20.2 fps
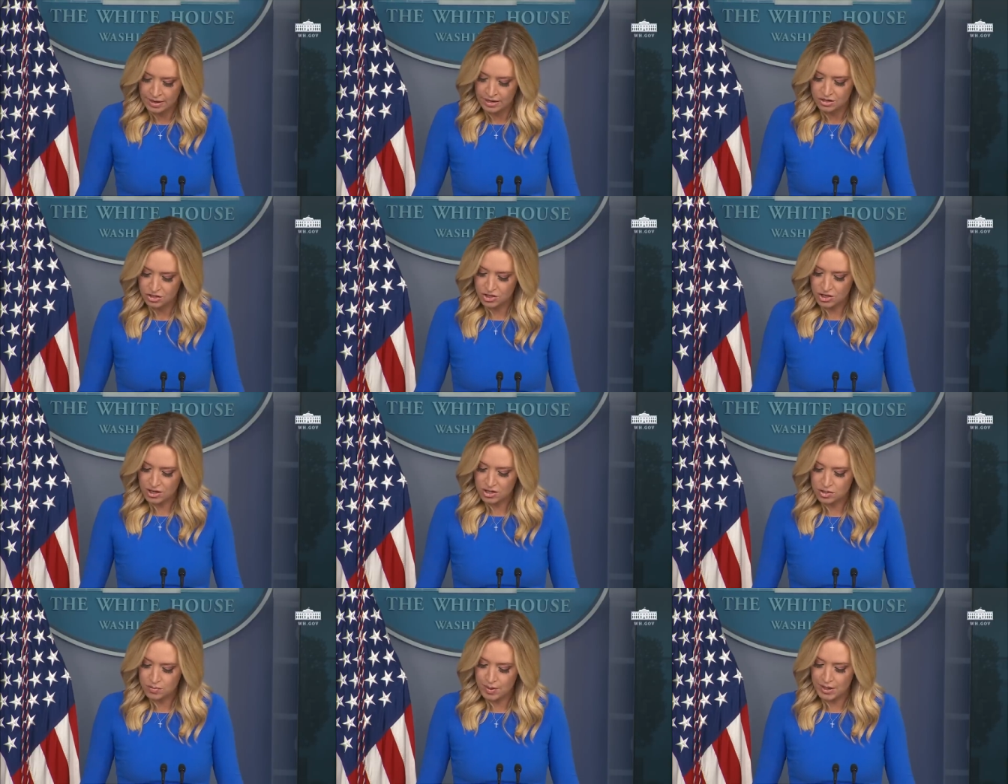
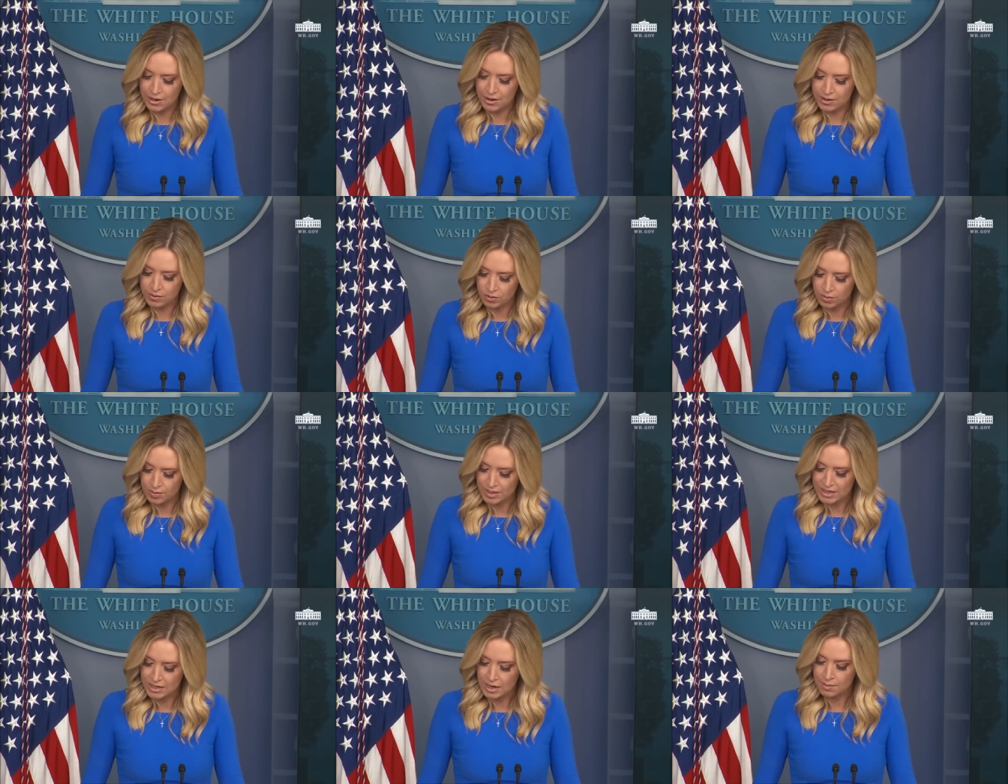Judge Barrett
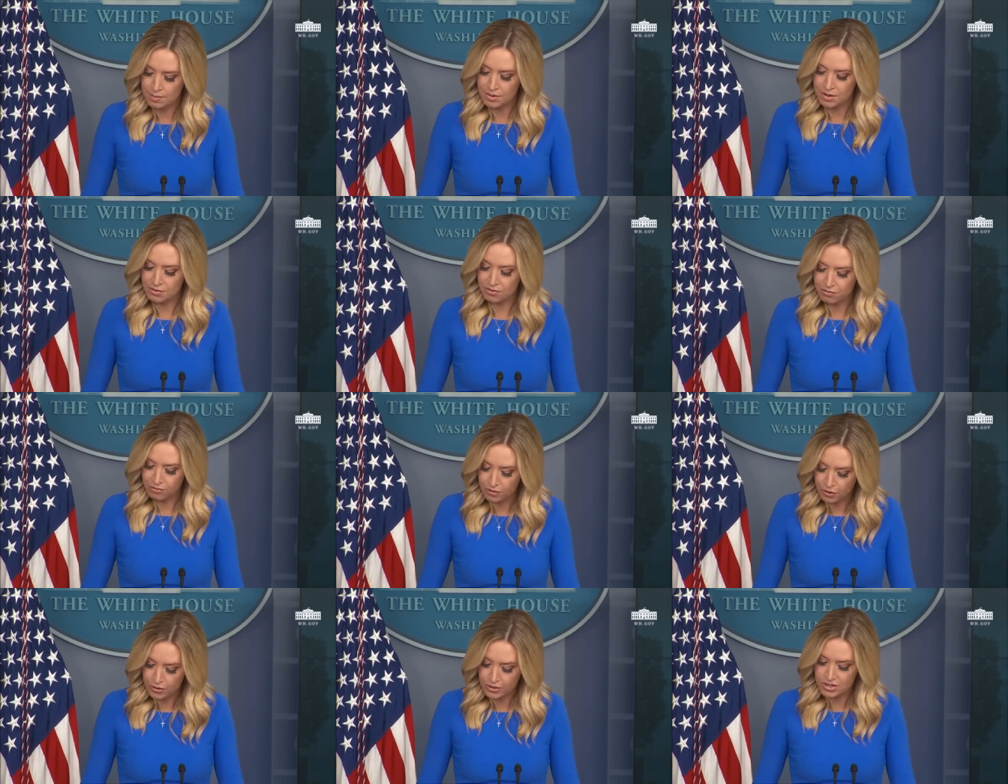would become the
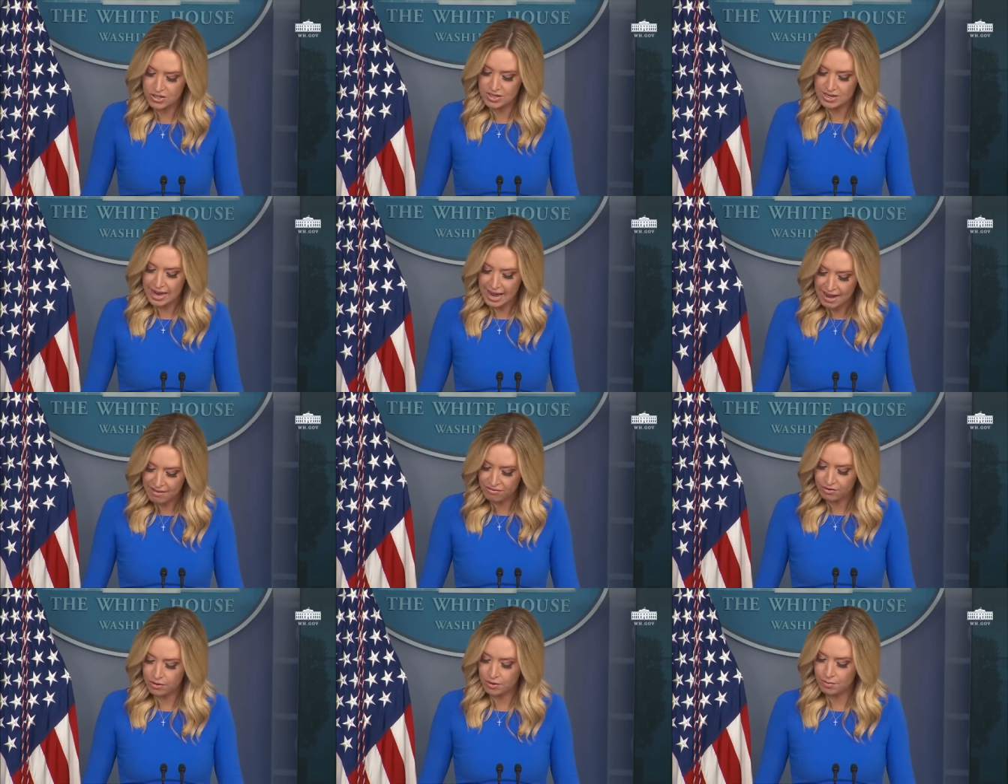first
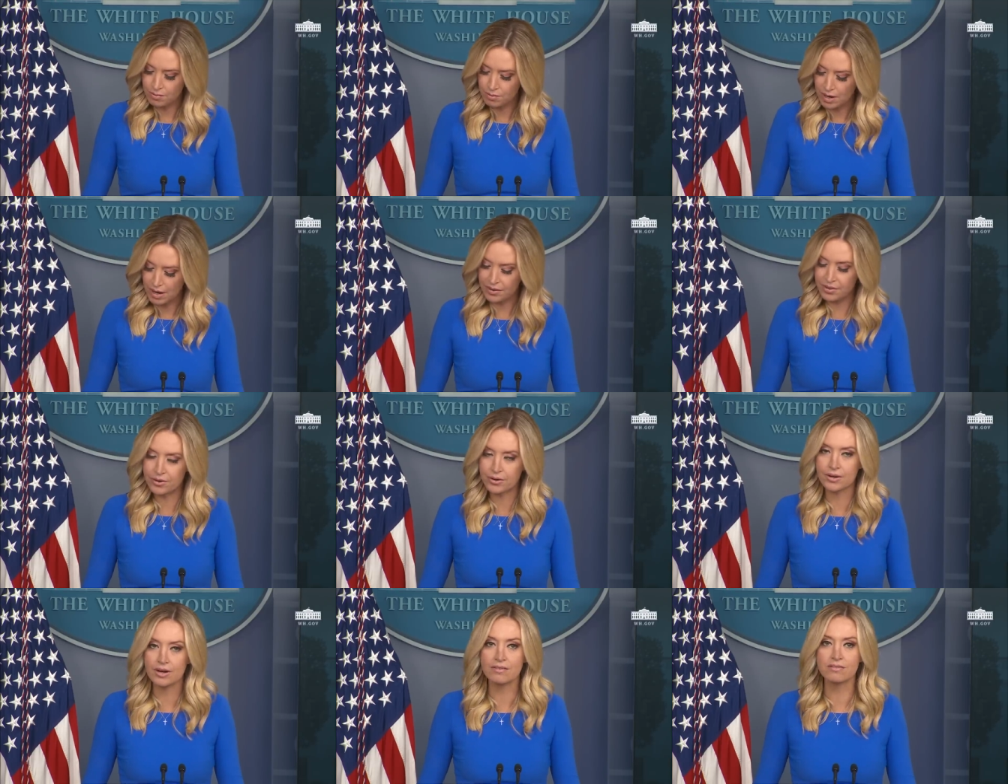ever
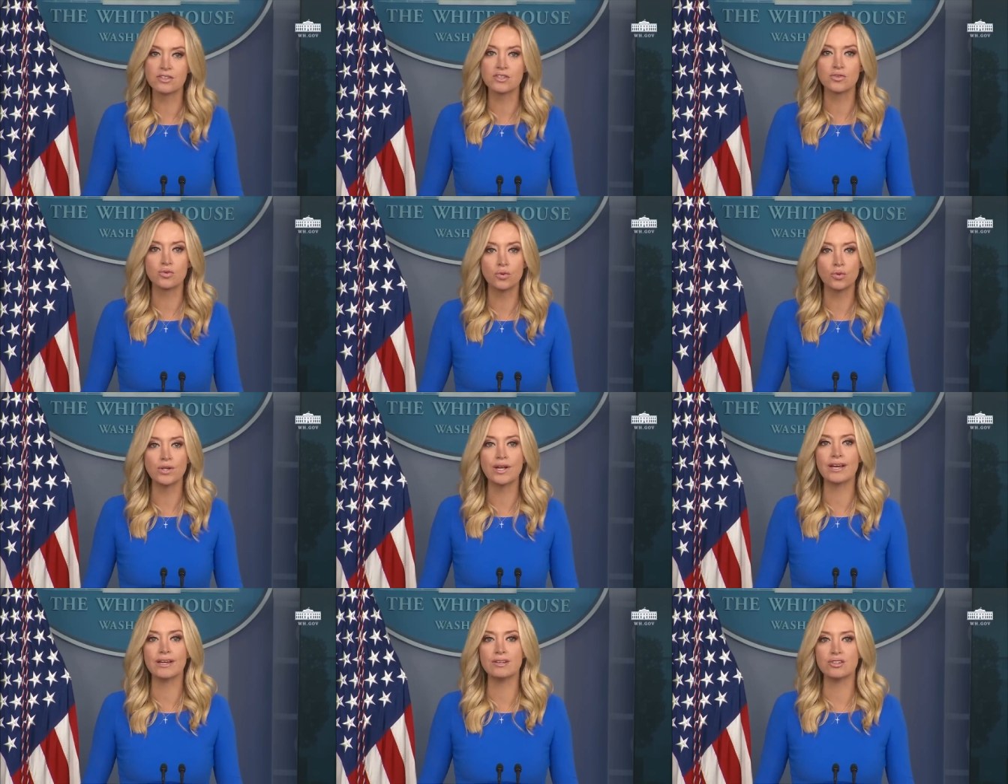mother of
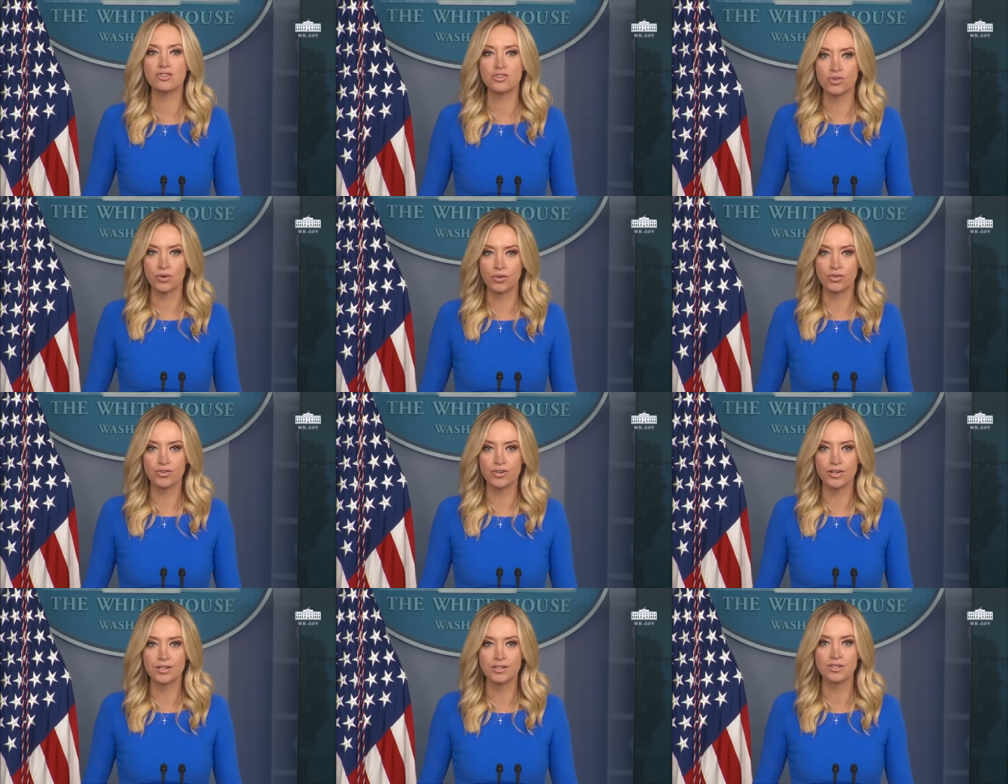school age
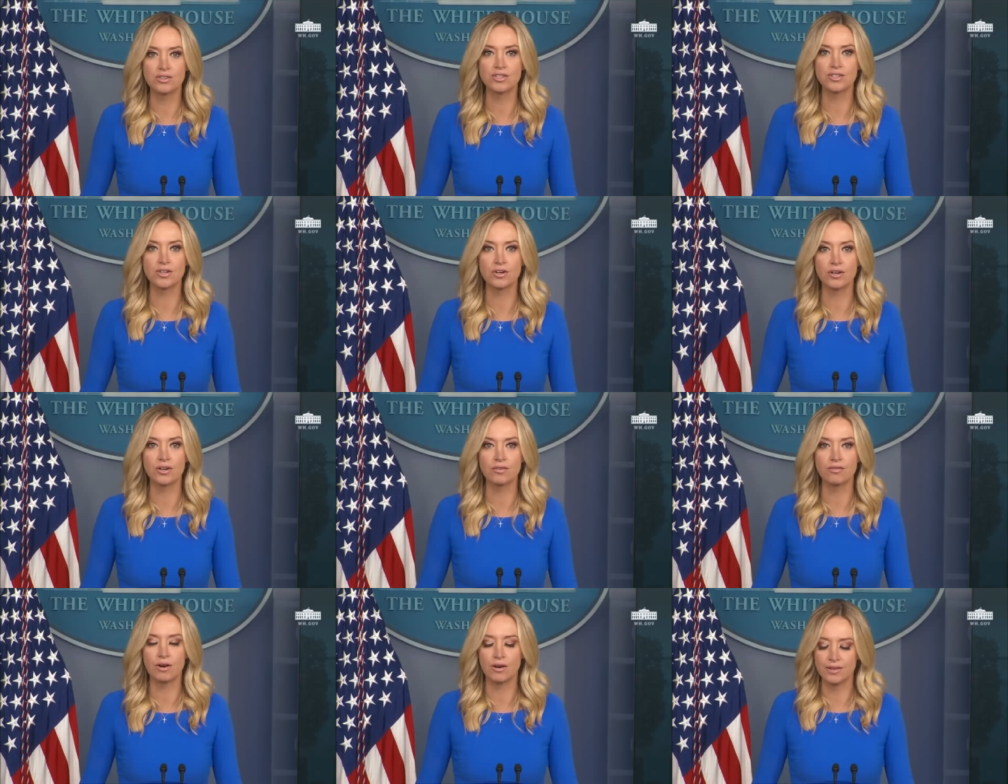children to
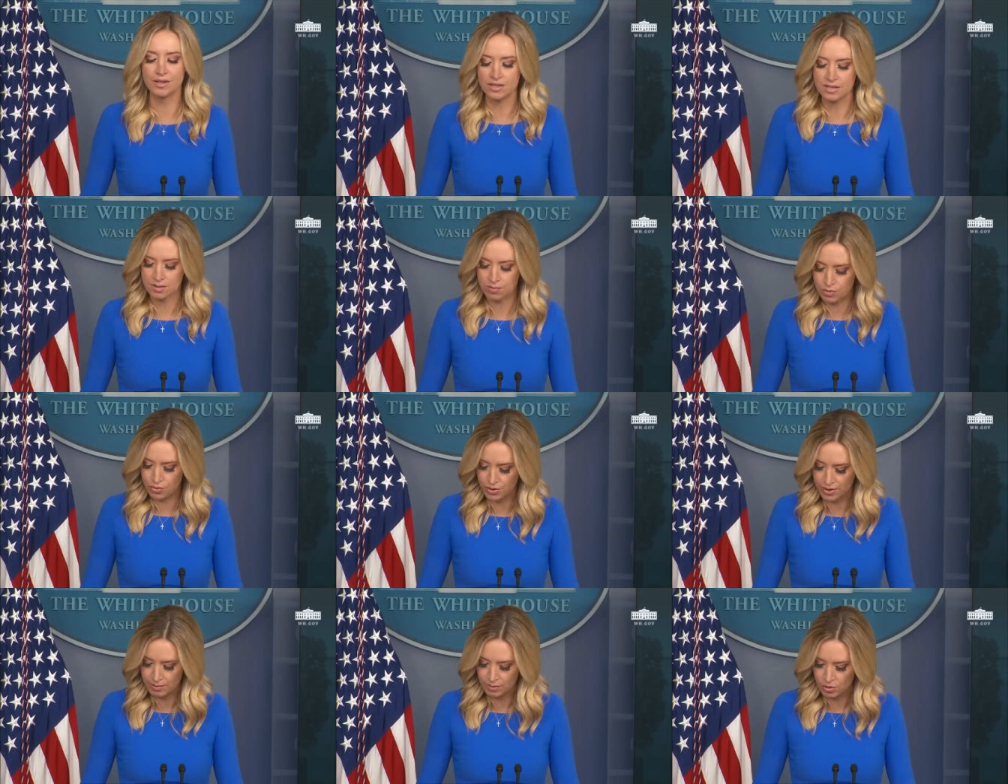serve on the
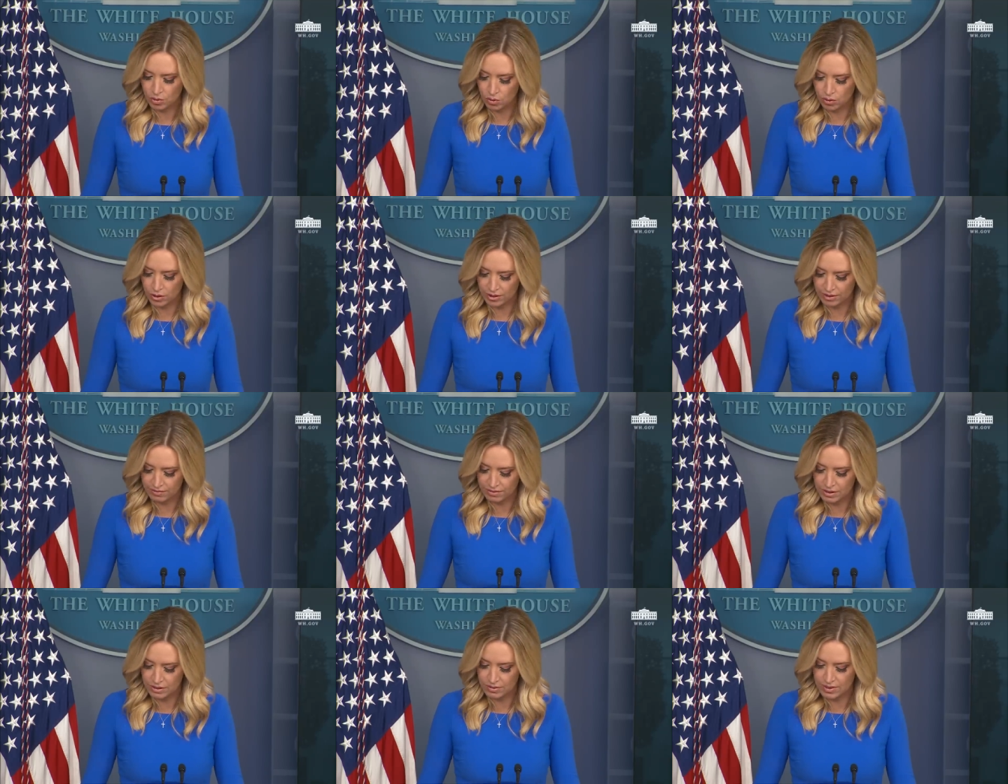Supreme Court
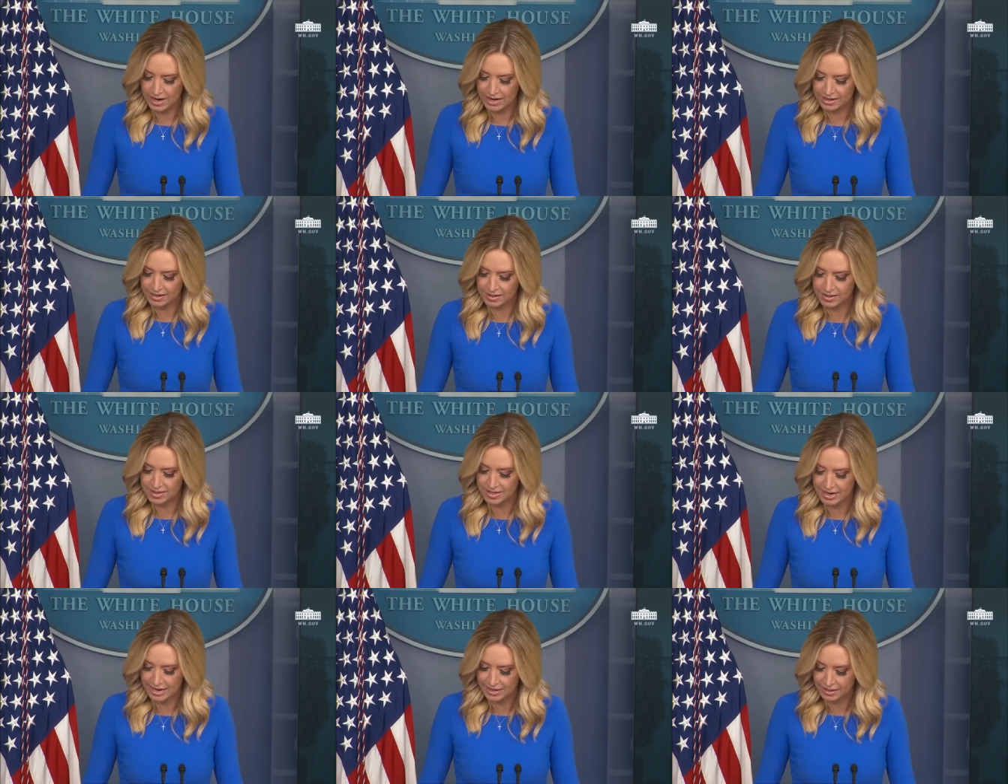of the United
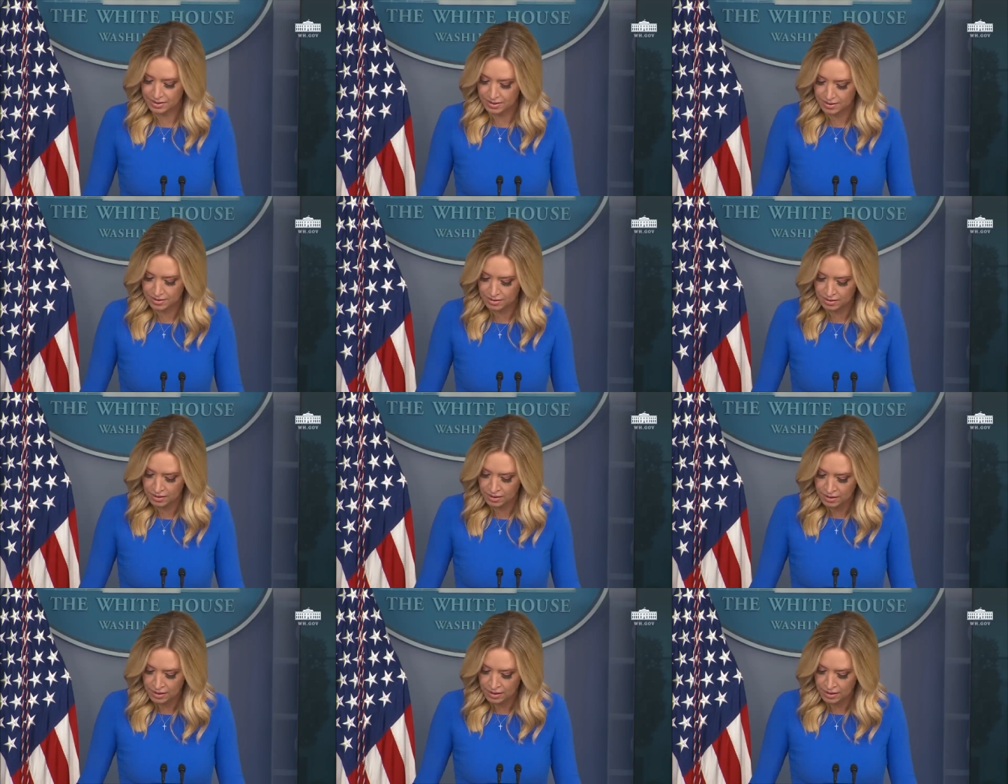States.